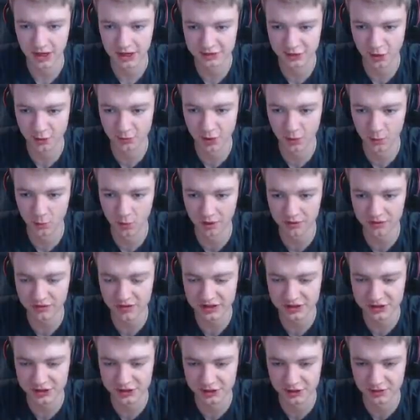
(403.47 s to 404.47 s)
I don't know what
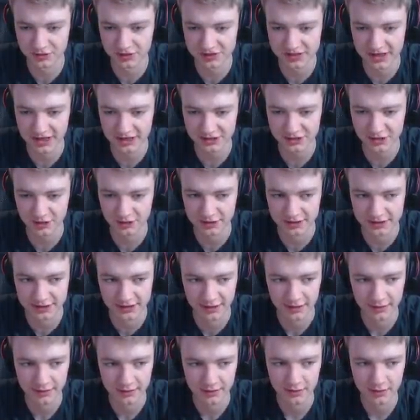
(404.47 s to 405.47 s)
things you do the task on
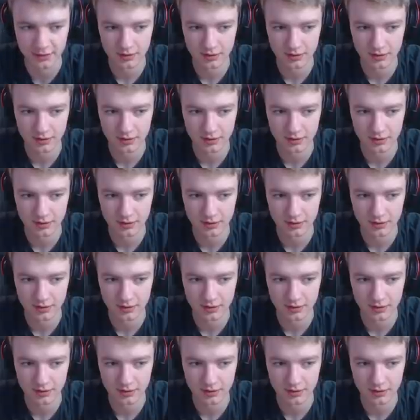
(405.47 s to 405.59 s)
here.